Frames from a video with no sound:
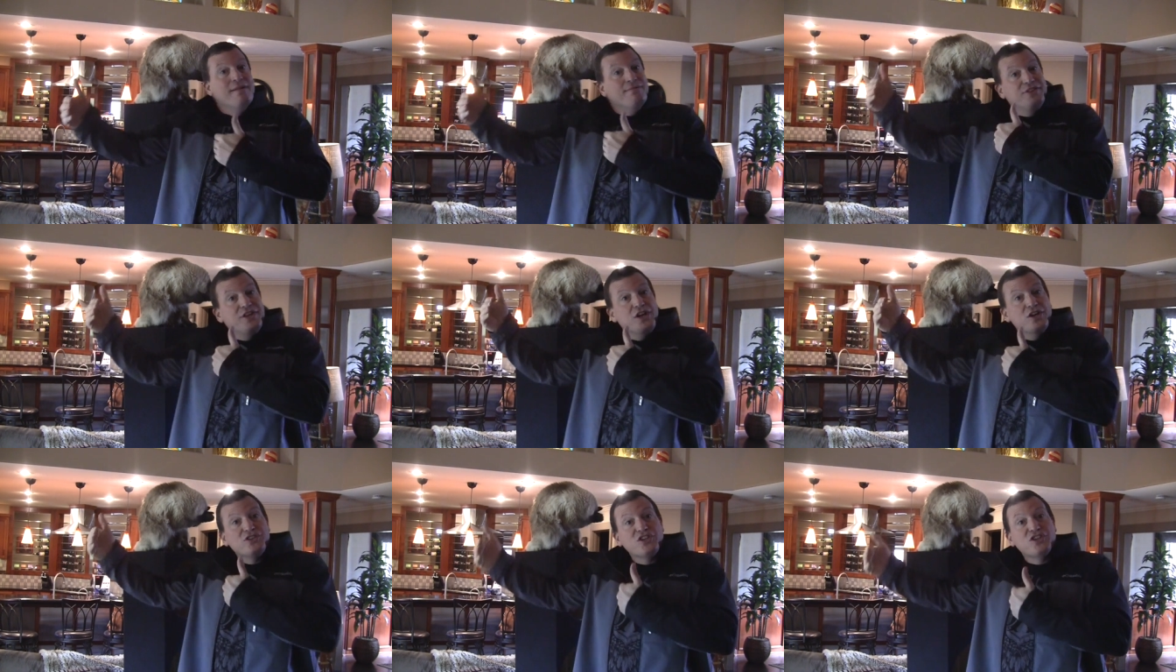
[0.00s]

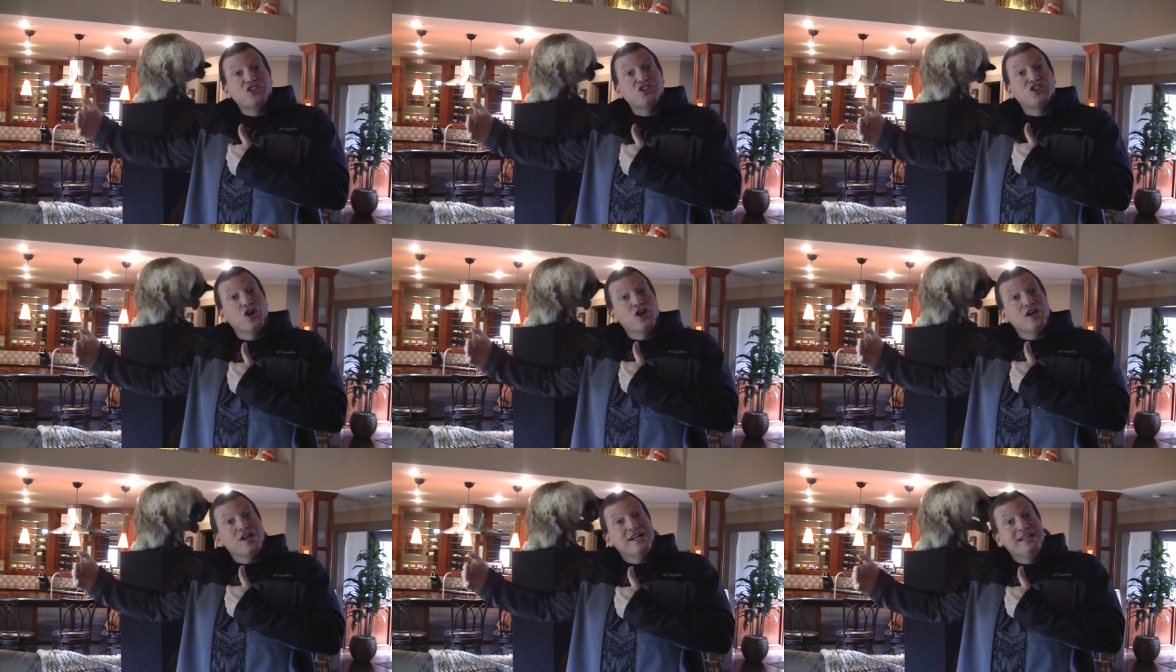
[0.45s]
there's a
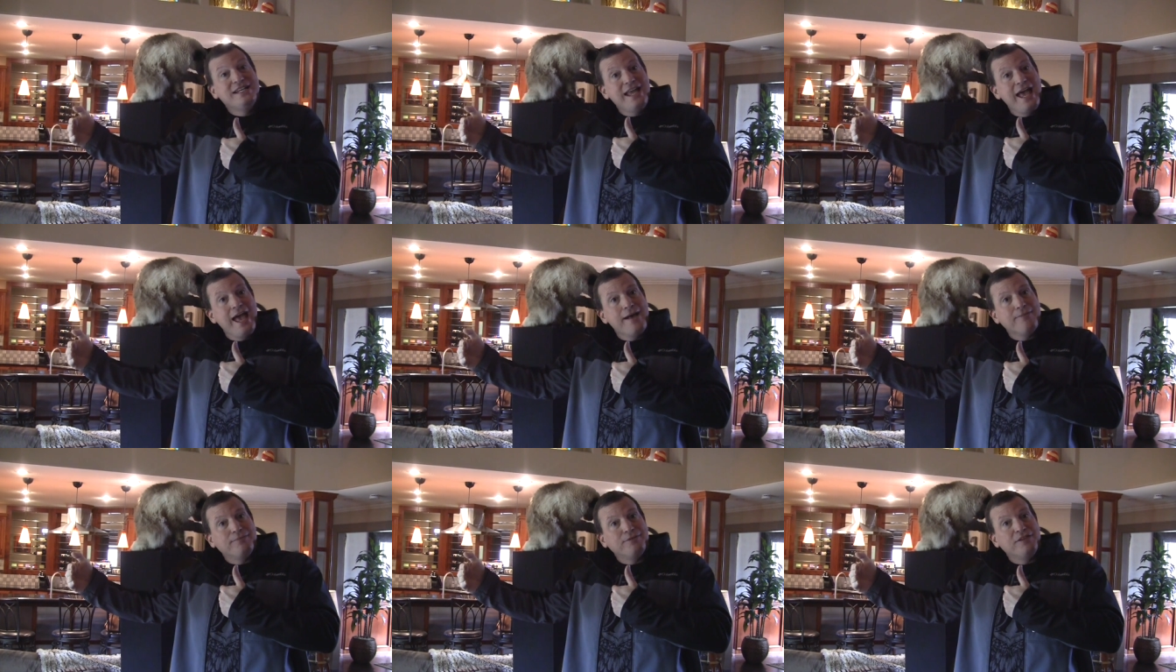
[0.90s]
certain
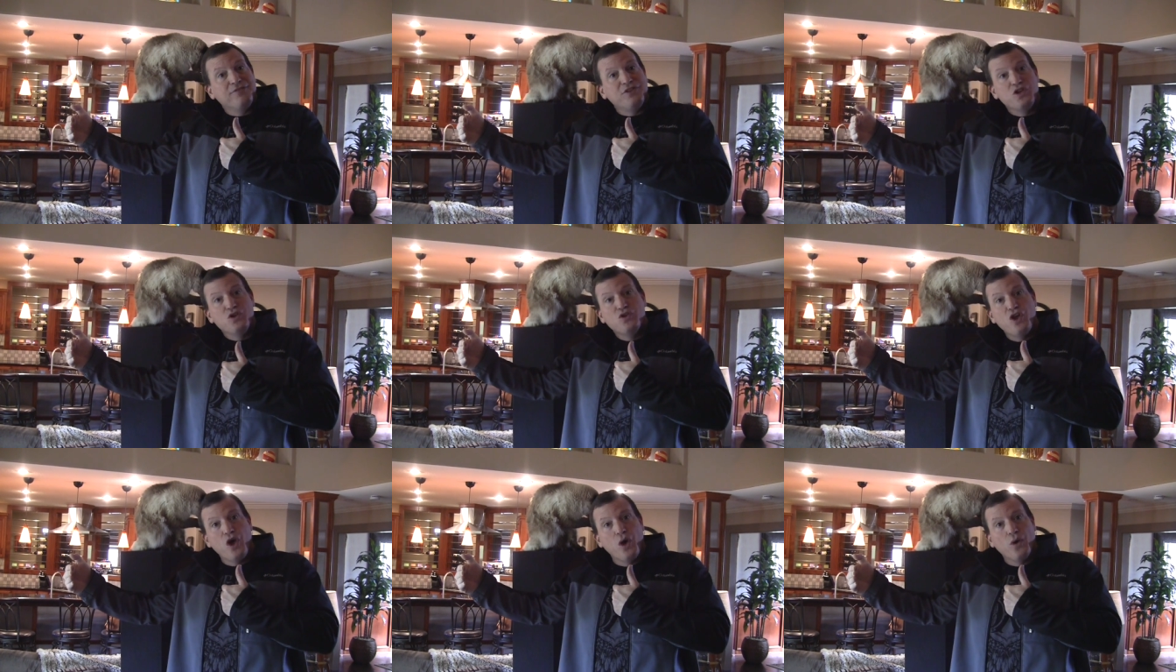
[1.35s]
depth, if
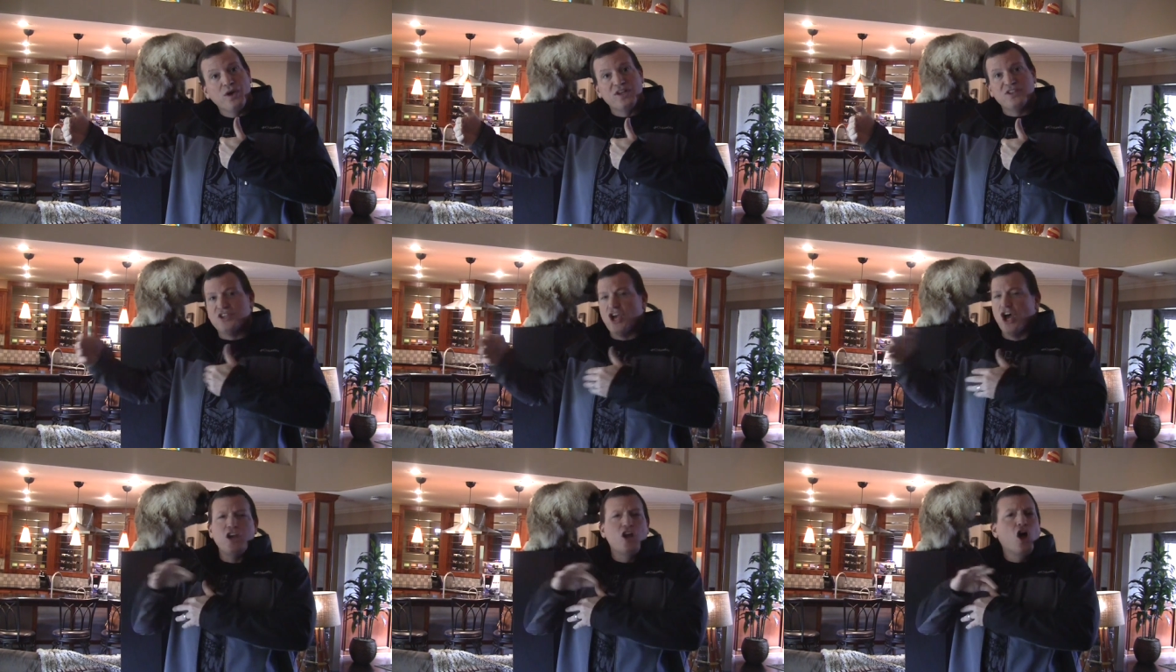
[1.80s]
you
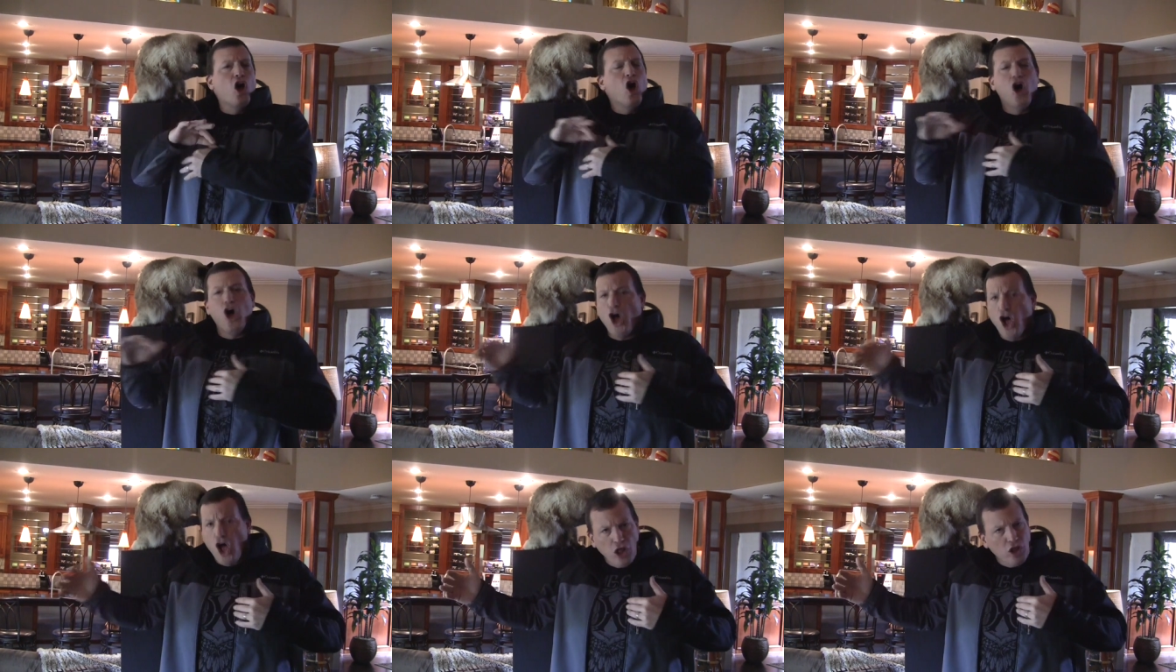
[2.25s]
notice, on
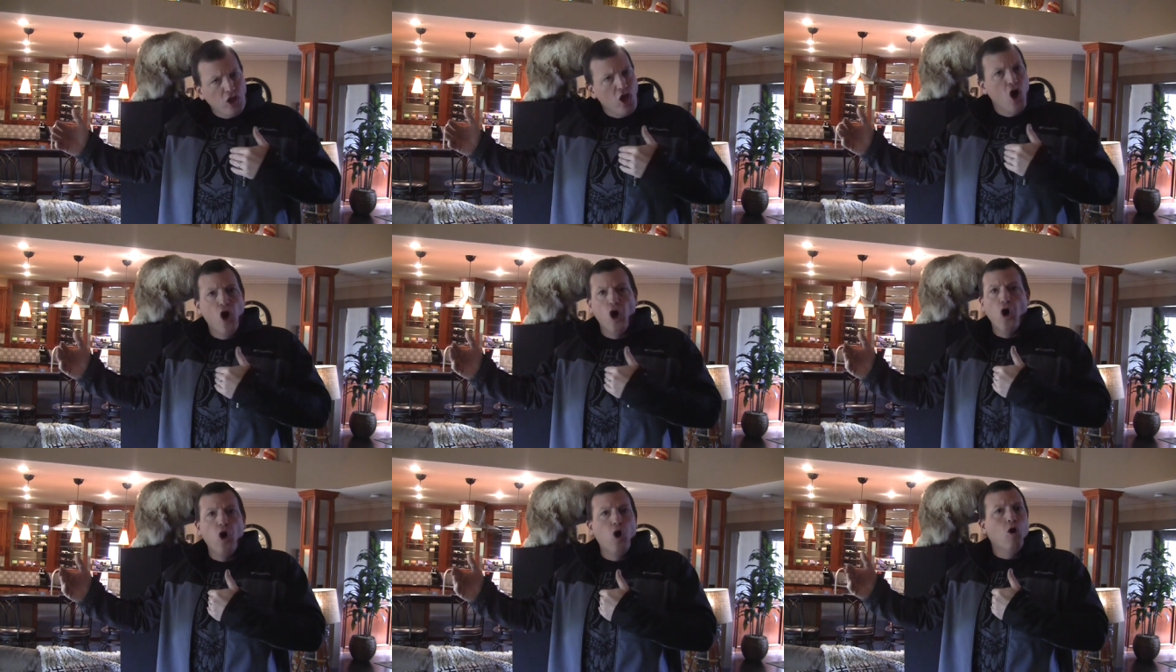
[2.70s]
all
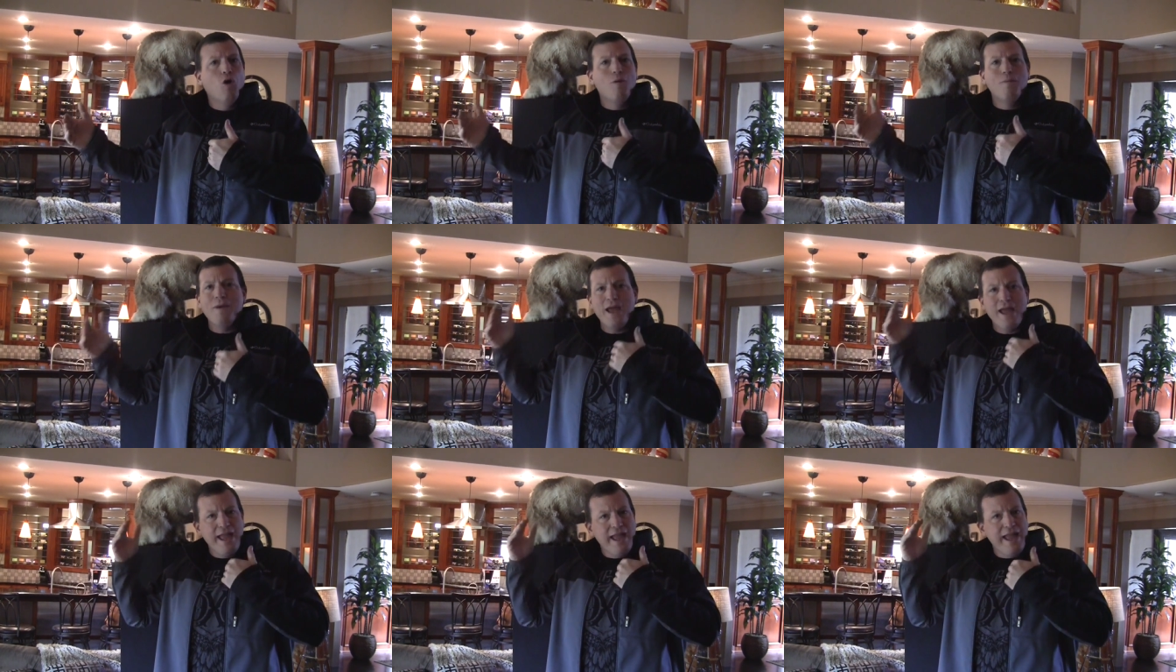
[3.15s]

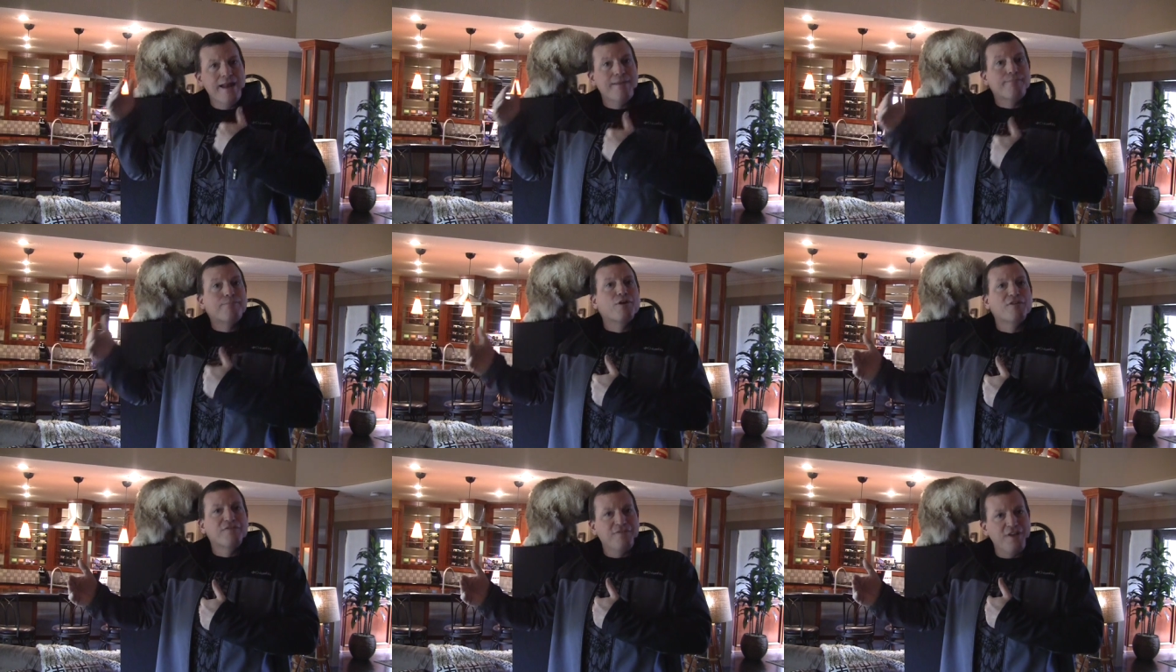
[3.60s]
home and
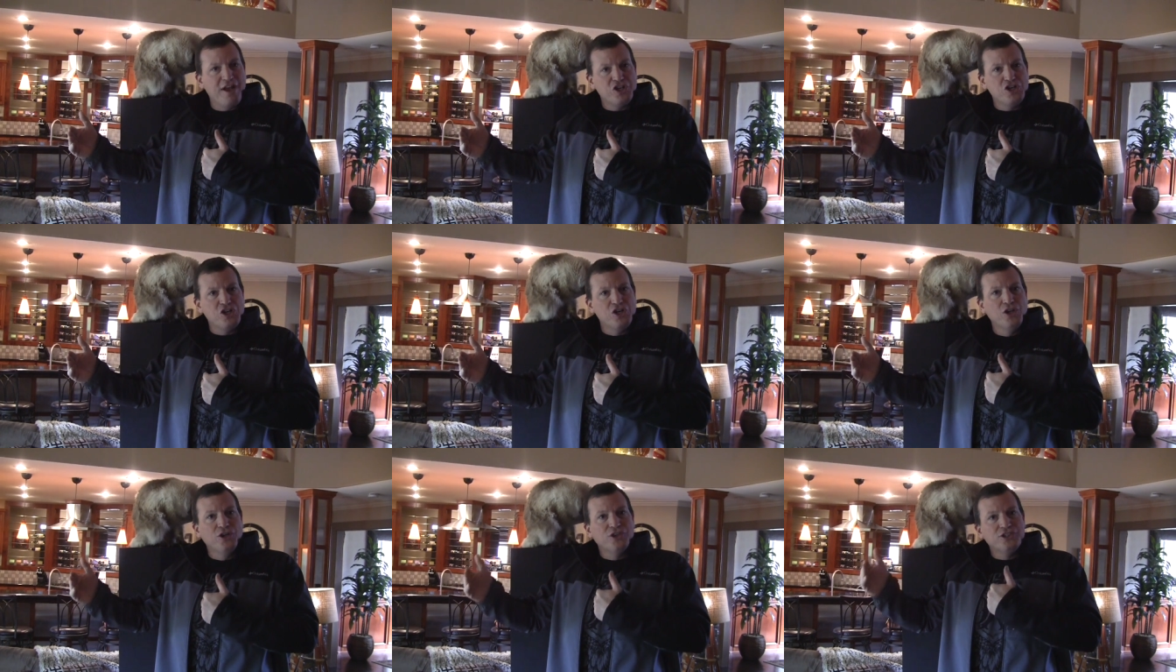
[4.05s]

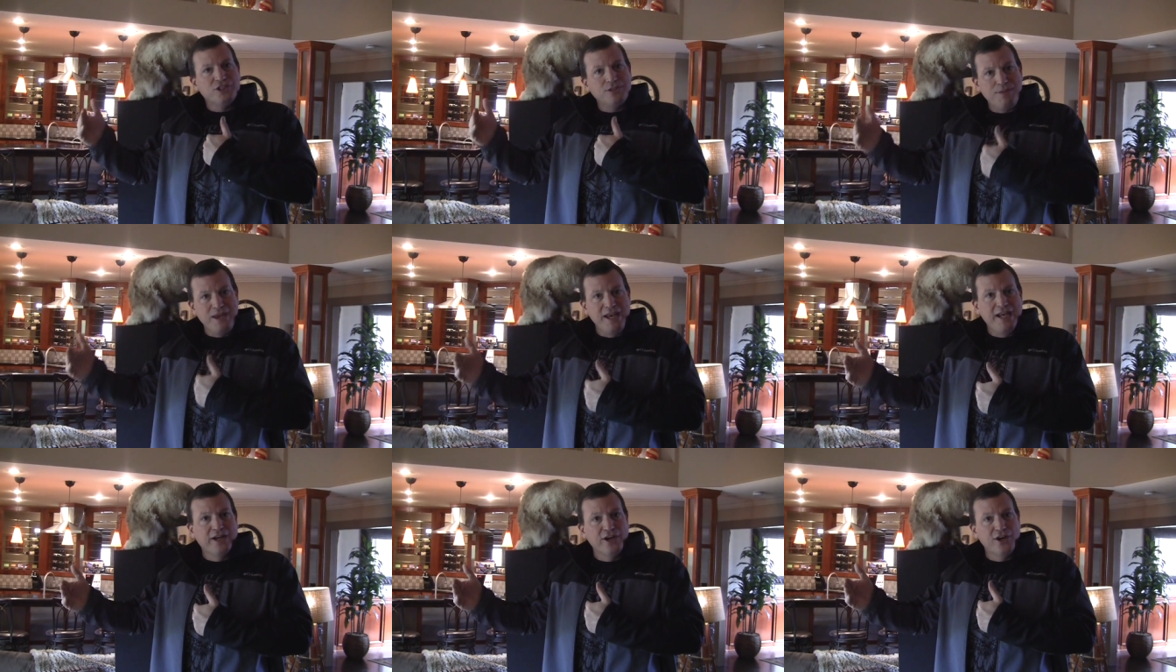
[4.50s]
professional
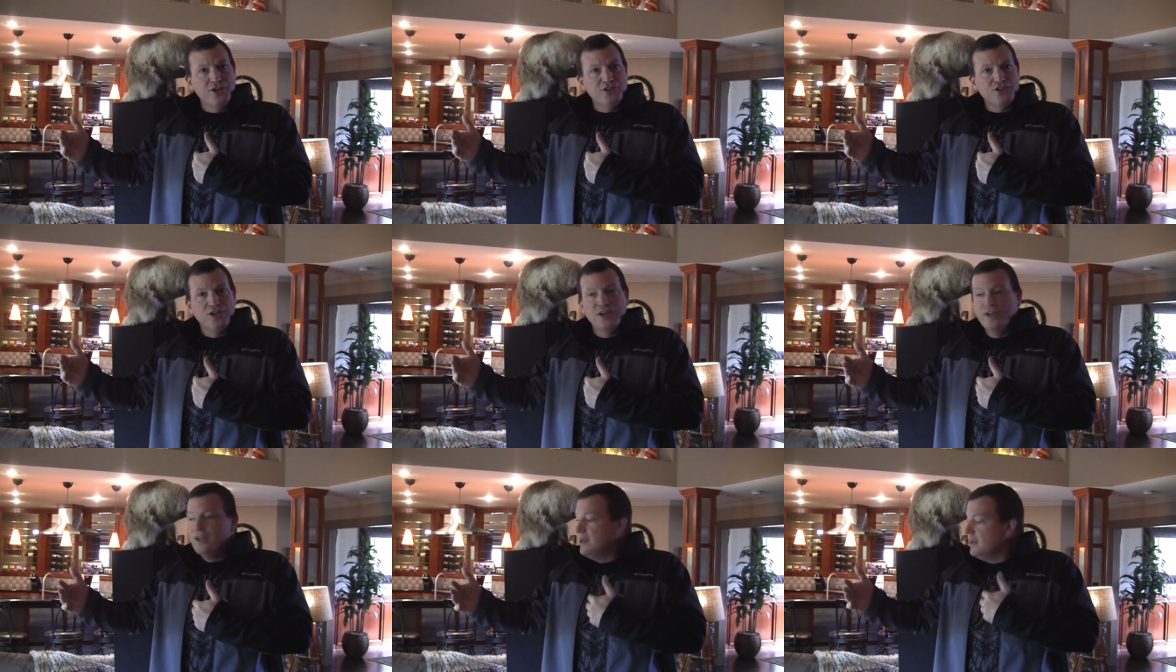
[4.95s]
speakers.